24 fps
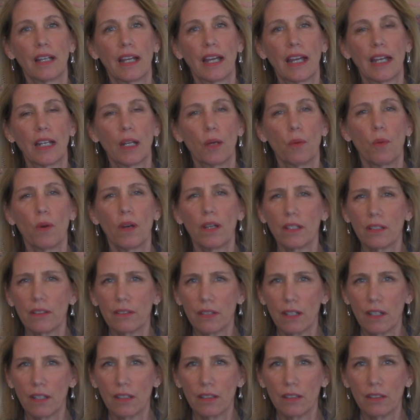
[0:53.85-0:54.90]
and I want to
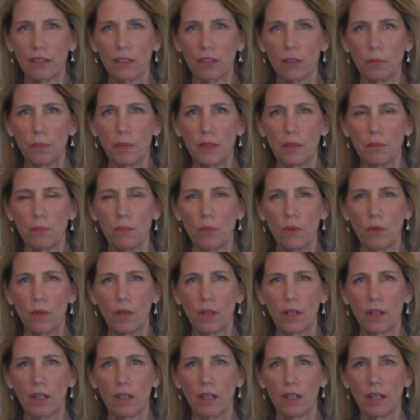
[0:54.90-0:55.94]
talk a little bit
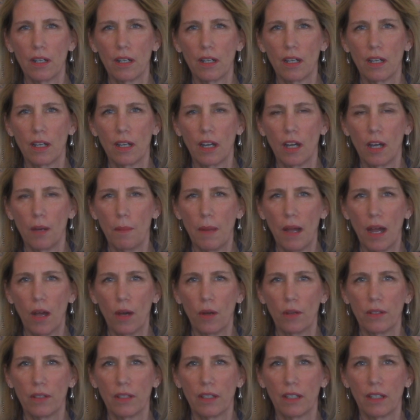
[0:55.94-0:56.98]
more
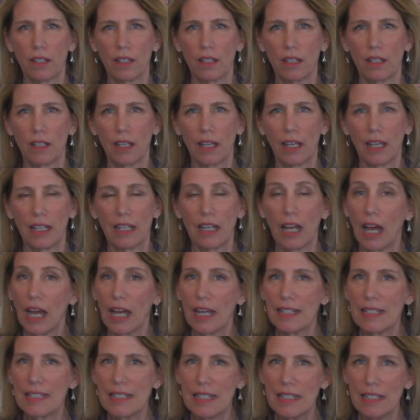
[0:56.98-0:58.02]
about an
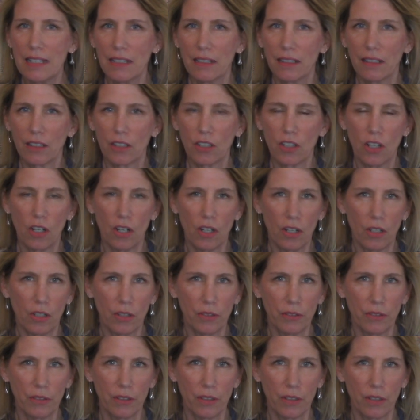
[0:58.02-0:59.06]
idea called